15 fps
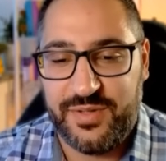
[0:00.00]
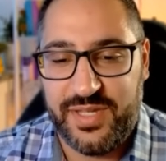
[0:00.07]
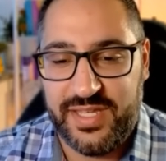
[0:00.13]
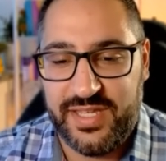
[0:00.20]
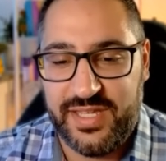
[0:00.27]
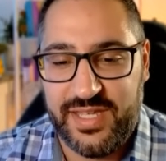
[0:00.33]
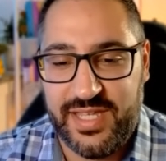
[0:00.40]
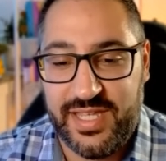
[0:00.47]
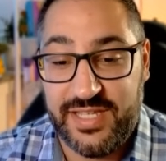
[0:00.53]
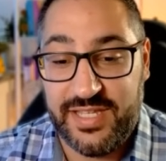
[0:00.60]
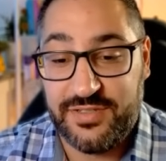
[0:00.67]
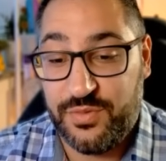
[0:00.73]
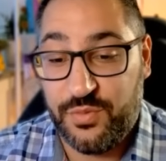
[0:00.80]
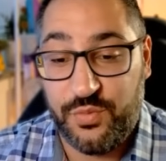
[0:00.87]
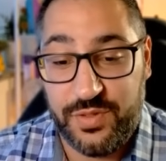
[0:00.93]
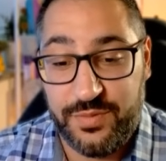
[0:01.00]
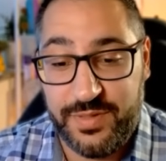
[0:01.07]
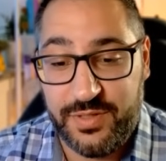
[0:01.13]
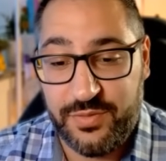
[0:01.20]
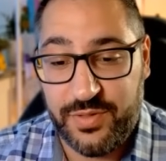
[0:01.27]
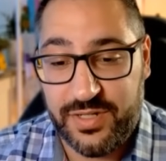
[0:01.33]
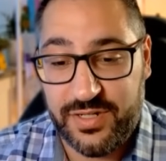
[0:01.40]
know, is, would it
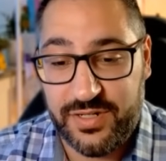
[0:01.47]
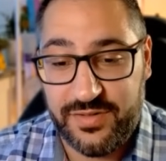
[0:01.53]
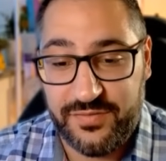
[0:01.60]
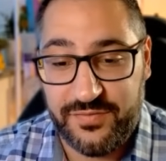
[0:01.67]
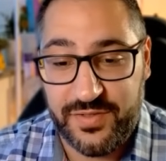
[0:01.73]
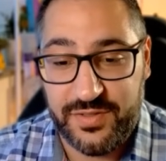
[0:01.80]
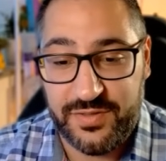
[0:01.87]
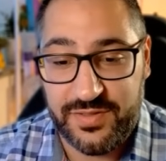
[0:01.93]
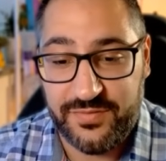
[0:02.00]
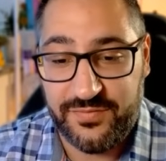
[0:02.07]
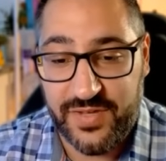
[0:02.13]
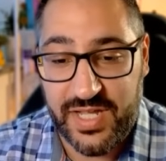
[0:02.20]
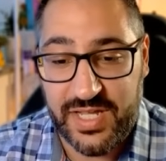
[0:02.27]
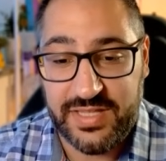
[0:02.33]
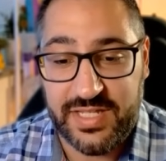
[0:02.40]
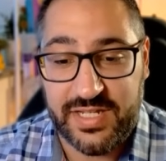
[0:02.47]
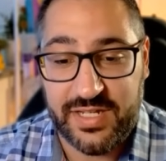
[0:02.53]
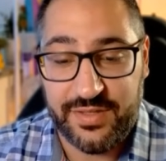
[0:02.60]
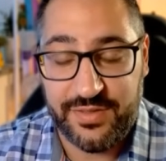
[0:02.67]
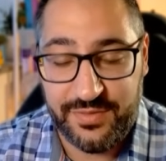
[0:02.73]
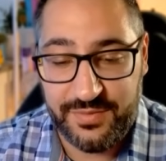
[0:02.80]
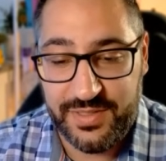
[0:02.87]
be quicker for you to find like
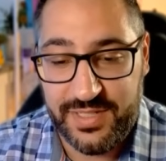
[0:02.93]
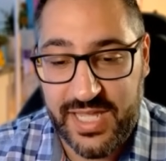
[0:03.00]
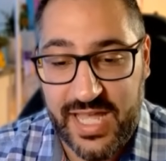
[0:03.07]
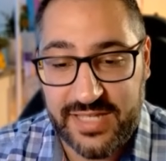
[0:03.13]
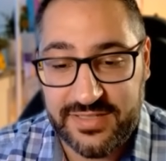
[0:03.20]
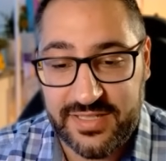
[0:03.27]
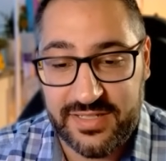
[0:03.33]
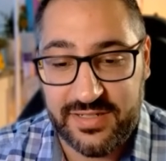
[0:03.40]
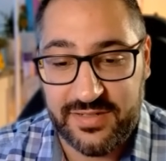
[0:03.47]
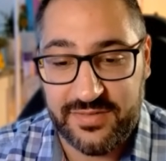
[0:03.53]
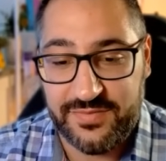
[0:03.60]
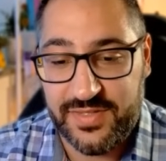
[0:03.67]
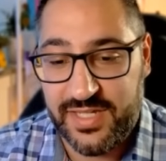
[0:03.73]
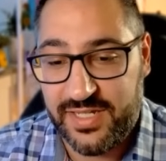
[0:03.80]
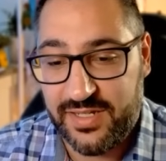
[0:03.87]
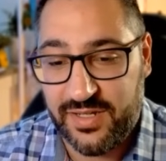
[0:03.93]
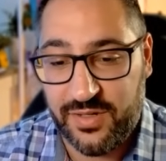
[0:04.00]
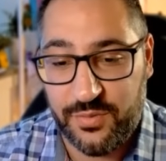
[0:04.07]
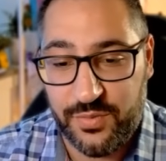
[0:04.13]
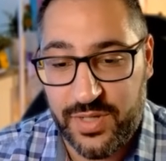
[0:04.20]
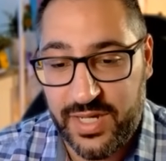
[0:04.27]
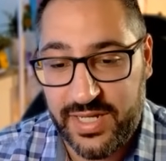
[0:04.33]
a 3D asset of like
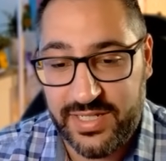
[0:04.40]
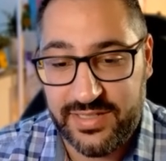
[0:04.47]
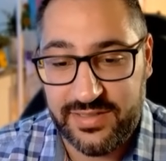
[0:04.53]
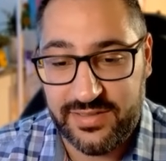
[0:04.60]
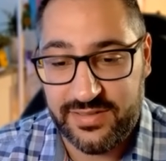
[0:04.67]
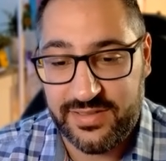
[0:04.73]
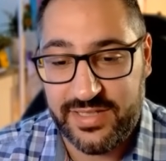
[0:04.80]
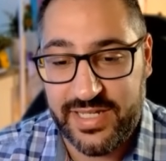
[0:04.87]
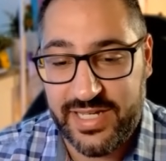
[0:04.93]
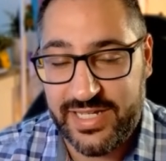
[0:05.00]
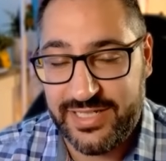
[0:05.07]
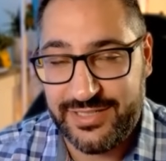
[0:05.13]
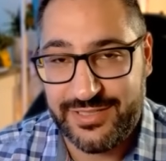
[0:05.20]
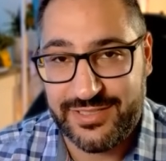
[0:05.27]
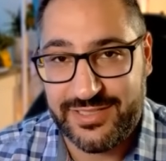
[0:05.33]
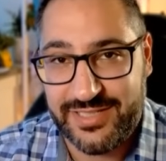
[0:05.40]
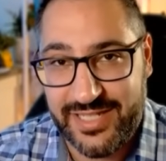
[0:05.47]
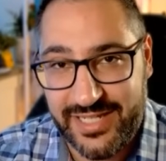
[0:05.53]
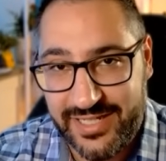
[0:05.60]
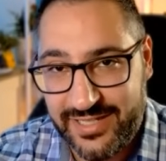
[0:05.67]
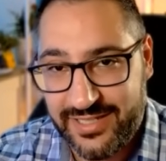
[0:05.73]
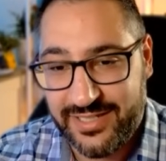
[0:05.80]
a wine guy just
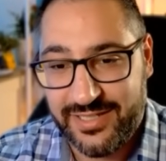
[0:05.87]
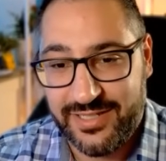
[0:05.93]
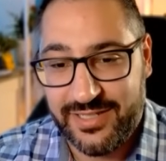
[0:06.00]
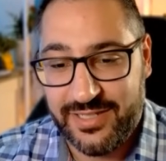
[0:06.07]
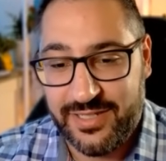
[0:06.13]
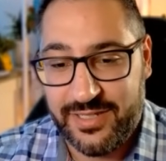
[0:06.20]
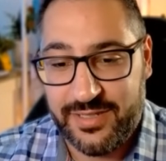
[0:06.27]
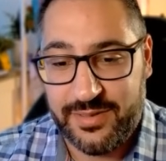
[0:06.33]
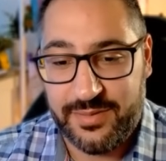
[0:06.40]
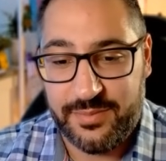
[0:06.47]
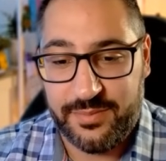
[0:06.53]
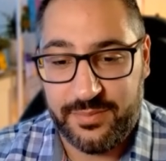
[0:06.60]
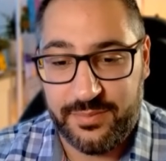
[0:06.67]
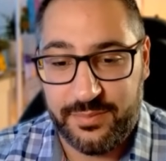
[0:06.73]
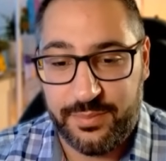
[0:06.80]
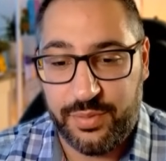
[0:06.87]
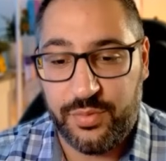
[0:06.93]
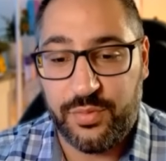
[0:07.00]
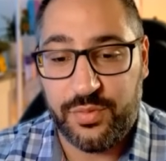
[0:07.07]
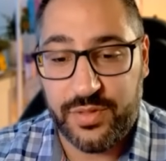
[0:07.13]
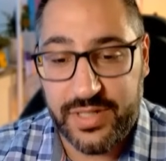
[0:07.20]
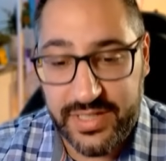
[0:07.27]
like
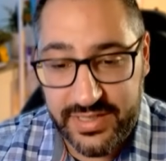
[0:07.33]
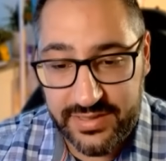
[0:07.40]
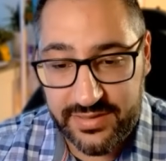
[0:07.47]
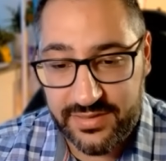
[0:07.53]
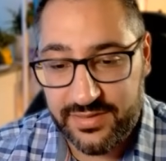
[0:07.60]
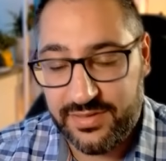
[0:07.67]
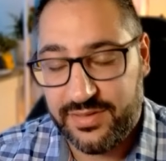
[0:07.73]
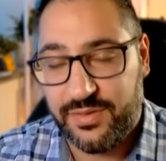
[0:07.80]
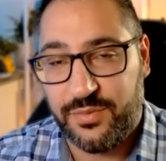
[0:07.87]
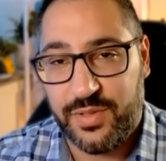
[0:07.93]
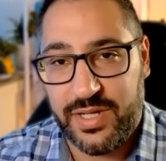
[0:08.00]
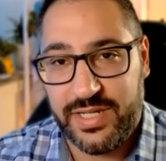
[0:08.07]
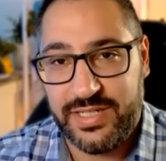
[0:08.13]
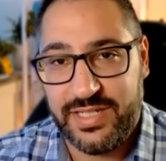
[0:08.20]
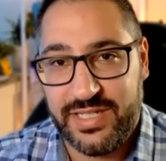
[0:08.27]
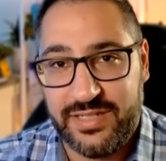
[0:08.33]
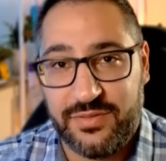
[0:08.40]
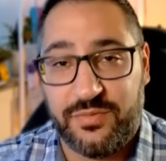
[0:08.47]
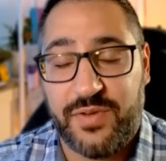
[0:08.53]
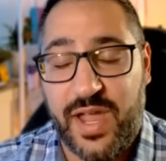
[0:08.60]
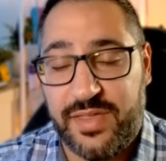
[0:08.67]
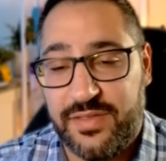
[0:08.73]
pouring the wine
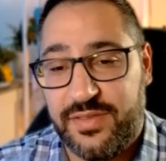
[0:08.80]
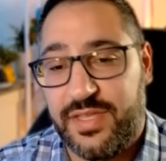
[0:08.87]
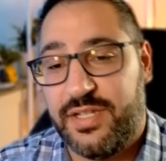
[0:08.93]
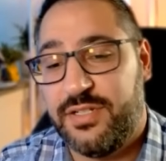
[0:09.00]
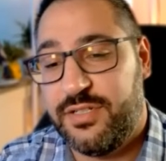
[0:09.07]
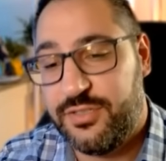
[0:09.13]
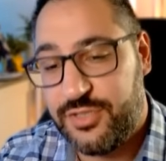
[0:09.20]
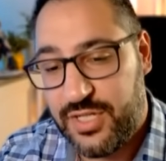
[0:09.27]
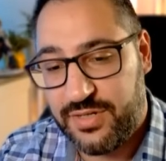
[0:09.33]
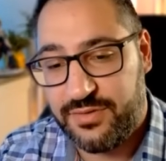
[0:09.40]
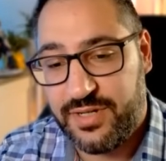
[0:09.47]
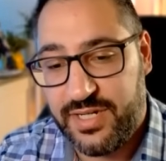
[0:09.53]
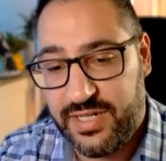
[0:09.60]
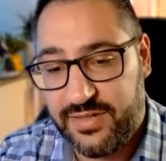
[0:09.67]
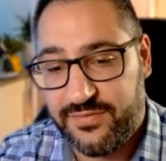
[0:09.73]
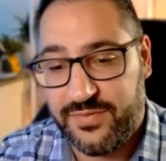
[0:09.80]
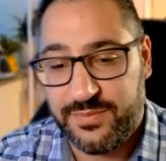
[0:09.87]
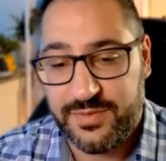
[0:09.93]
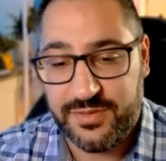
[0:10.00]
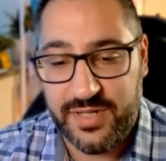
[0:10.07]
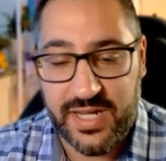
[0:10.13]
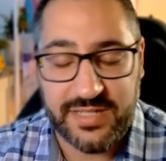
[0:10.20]
in rather than generating
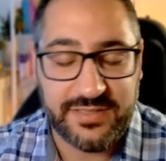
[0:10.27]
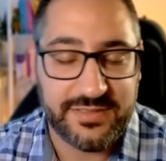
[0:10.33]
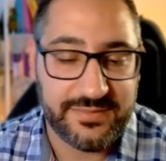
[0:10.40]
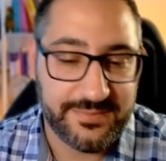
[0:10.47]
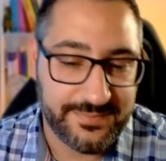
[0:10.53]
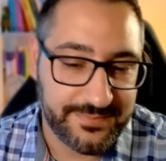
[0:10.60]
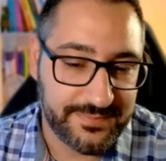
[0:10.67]
from scratch?